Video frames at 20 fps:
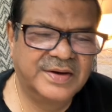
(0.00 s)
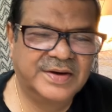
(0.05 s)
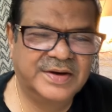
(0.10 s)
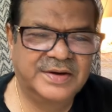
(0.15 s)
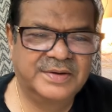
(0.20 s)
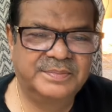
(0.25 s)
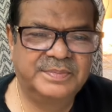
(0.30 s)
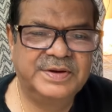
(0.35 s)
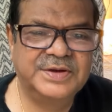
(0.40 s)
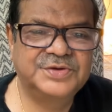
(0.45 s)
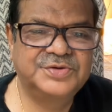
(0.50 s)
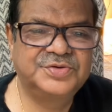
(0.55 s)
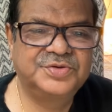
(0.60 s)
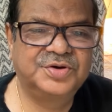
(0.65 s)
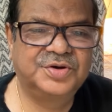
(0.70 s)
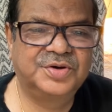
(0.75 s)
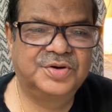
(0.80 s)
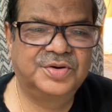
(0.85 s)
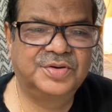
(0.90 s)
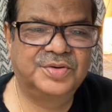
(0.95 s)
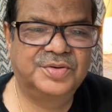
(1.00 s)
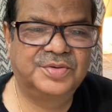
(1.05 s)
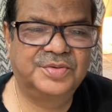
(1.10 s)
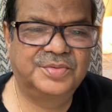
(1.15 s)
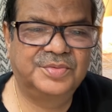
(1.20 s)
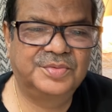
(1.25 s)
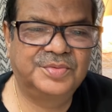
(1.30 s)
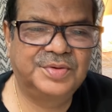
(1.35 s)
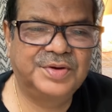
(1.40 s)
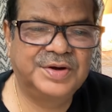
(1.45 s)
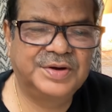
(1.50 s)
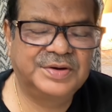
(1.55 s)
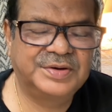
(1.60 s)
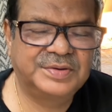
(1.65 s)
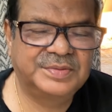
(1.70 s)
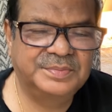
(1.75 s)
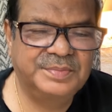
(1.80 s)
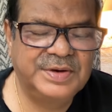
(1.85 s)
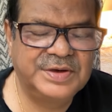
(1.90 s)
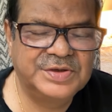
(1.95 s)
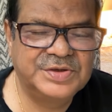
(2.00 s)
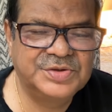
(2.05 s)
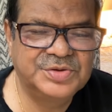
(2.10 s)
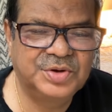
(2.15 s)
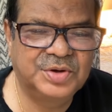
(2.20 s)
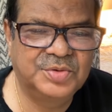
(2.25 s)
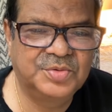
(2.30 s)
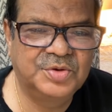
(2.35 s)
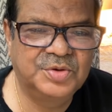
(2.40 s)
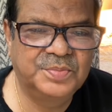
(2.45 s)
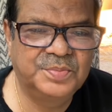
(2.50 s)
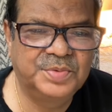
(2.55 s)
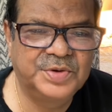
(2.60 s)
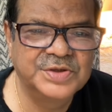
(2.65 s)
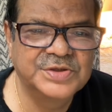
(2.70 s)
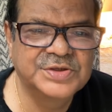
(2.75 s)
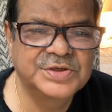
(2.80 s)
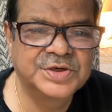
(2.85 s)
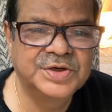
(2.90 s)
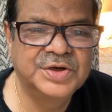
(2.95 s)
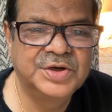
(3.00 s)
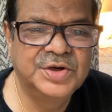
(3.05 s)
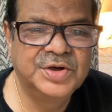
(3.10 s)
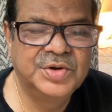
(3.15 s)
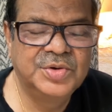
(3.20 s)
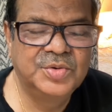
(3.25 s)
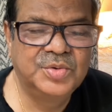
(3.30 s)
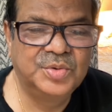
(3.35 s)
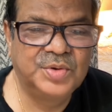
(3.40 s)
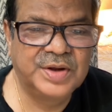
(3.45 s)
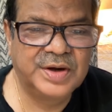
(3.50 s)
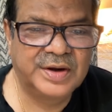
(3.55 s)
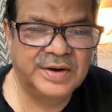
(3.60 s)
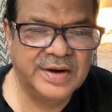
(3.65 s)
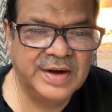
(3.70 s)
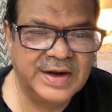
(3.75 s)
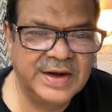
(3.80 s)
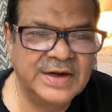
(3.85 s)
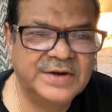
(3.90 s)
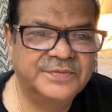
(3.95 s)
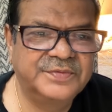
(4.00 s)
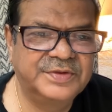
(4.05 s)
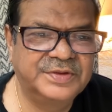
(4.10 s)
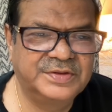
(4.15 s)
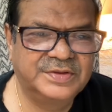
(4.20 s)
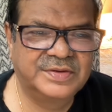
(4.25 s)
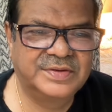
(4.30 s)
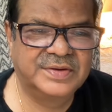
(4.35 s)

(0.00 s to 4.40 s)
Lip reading: it makes you a good person who can relate with